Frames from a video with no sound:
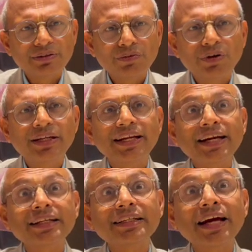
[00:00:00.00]
will
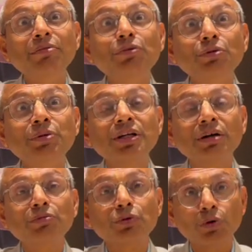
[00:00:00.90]
take time to
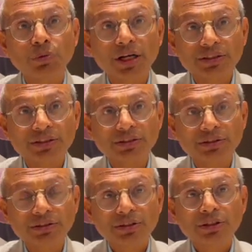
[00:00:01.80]
become robust,
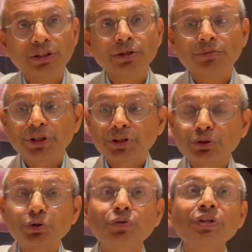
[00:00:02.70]

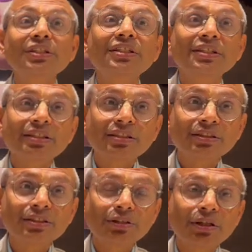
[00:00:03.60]
because over the
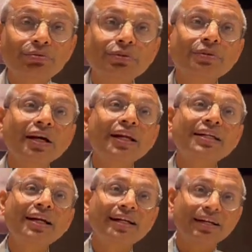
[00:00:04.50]
years you have to
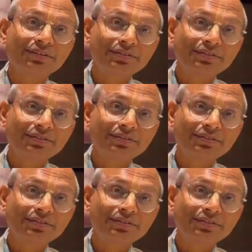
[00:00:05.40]
collect data,